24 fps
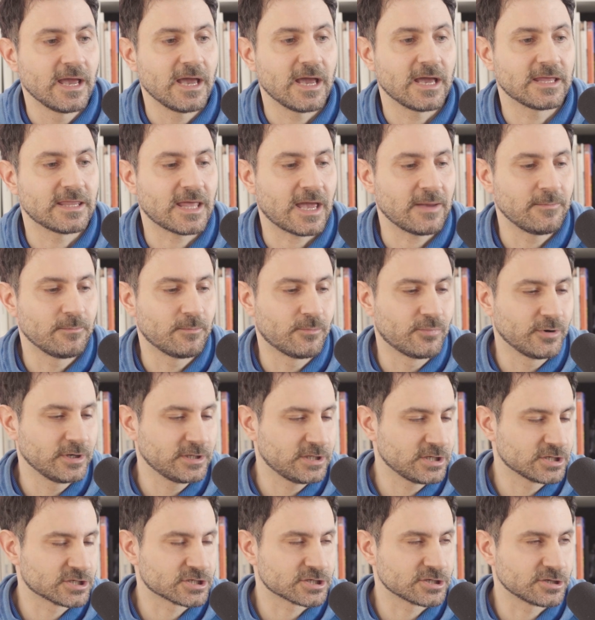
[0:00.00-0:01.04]
And I'm
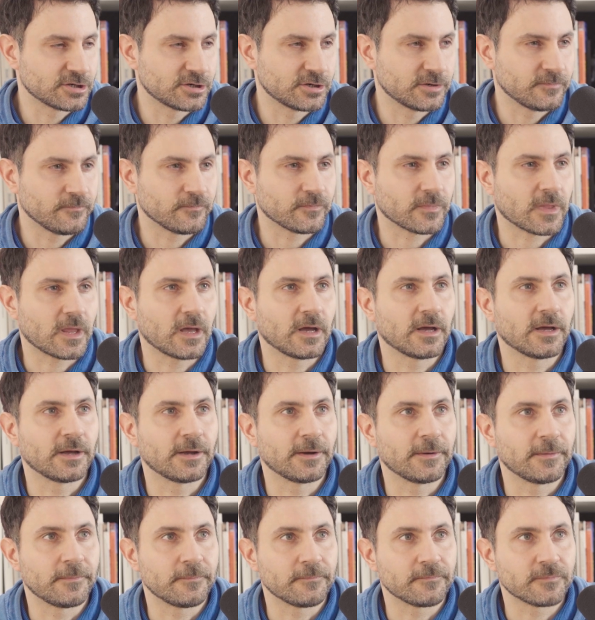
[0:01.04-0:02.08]
pretty sure
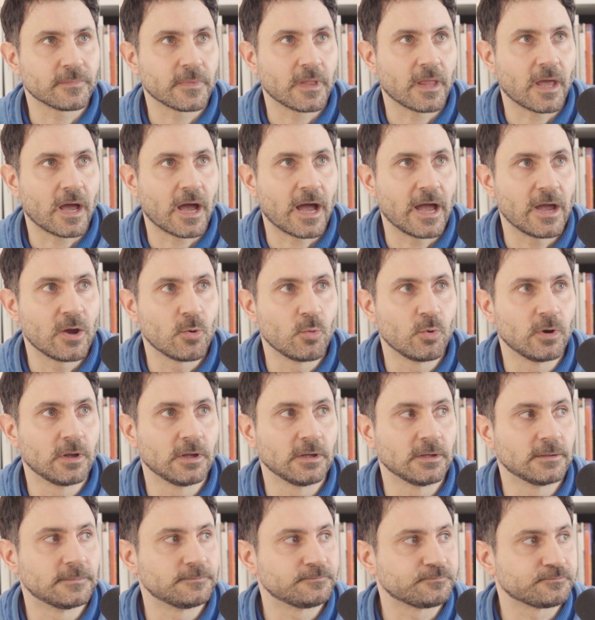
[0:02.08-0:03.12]
uh, I
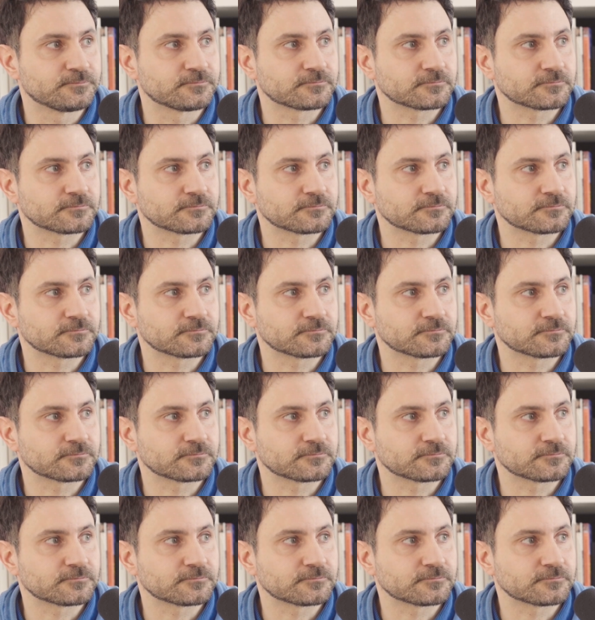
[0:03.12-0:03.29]
will